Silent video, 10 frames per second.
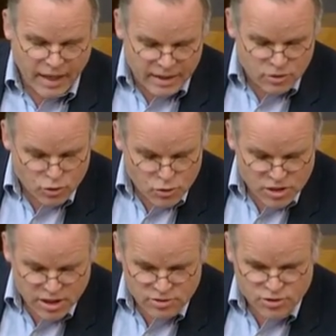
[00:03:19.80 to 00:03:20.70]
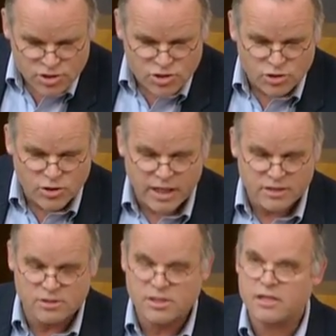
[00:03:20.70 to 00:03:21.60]
In whose interest do you
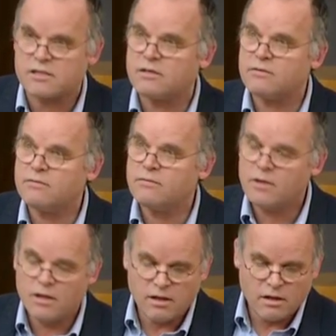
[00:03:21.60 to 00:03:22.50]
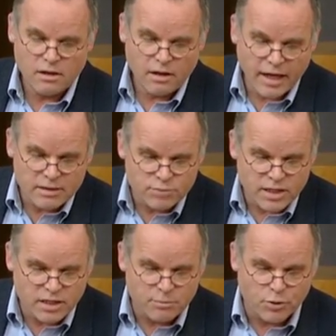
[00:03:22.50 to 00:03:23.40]
exercise it?
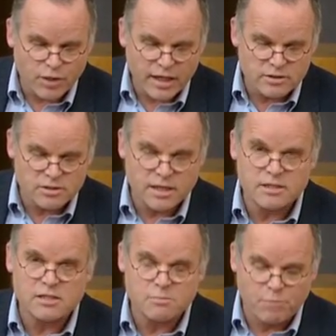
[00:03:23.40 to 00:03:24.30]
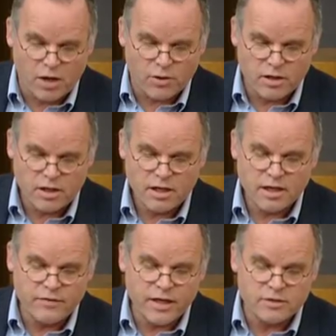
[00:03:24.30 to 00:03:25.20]
Edinburgh Airport exercises power
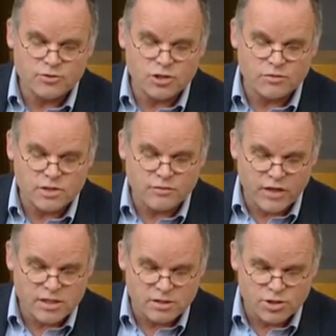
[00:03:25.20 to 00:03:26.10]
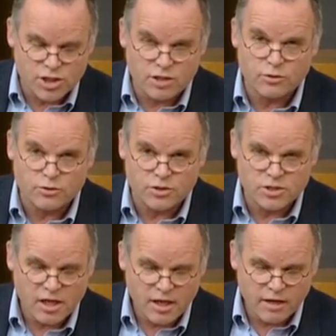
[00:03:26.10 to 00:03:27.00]
in the interest of its faceless
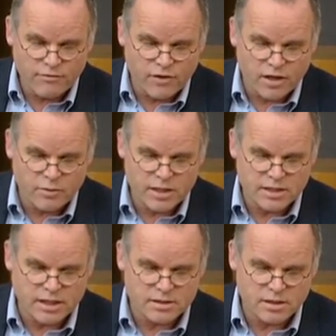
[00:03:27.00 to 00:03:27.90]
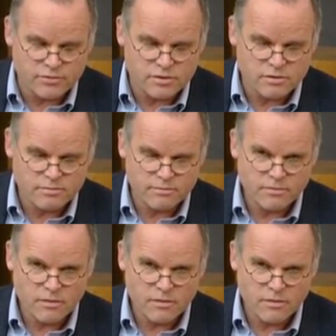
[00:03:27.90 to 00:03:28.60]
shareholders in faraway tax havens.